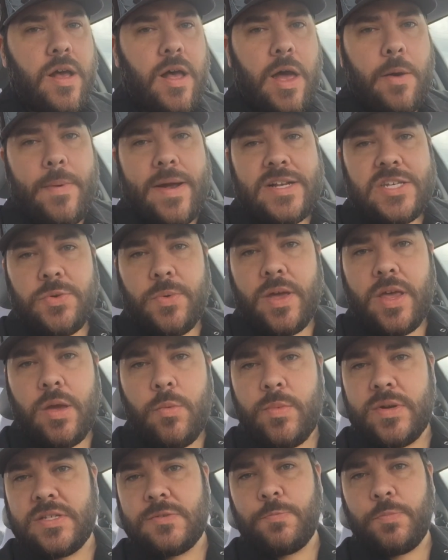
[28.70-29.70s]
I went to
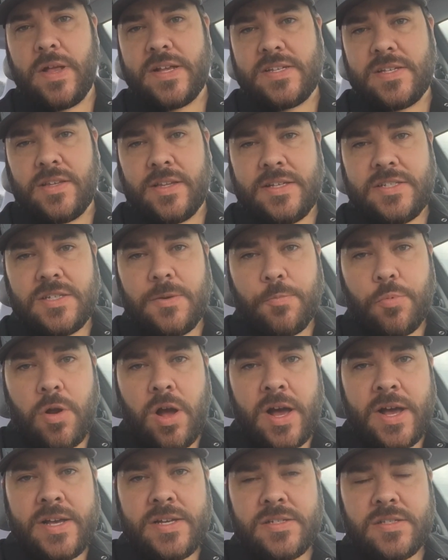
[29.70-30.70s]
it and was pleasantly
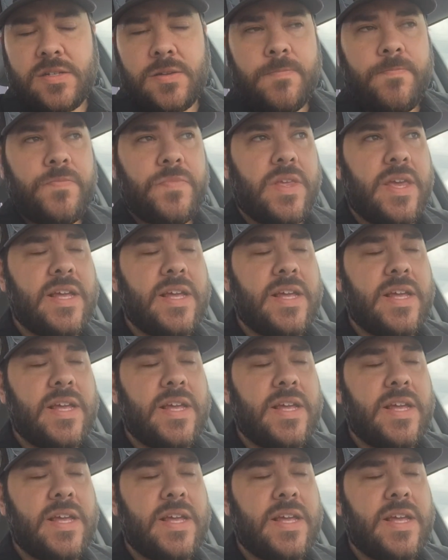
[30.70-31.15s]
surprised.